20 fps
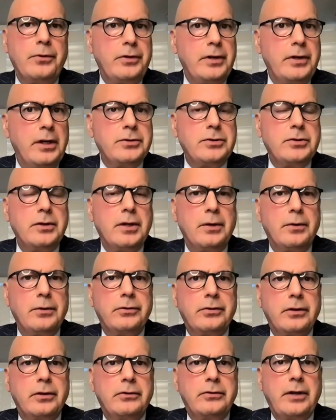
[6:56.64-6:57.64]
was the issue that
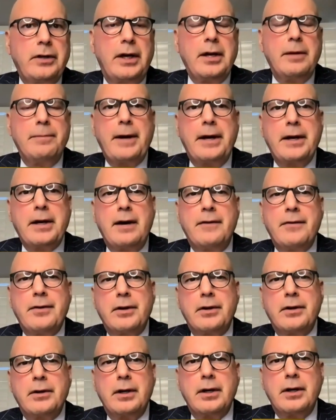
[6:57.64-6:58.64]
was cited by
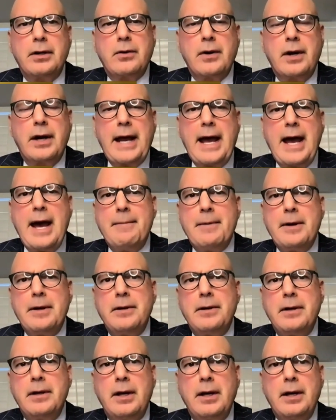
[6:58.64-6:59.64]
Governor uh, Greg
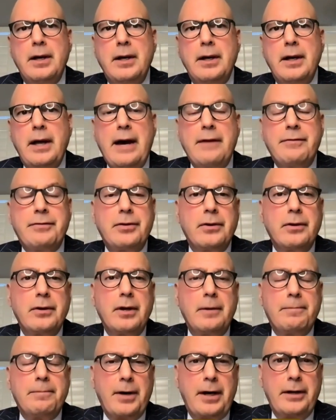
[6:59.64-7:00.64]
Abbott uh,
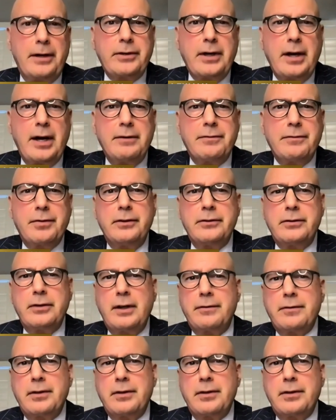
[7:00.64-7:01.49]
after a press conference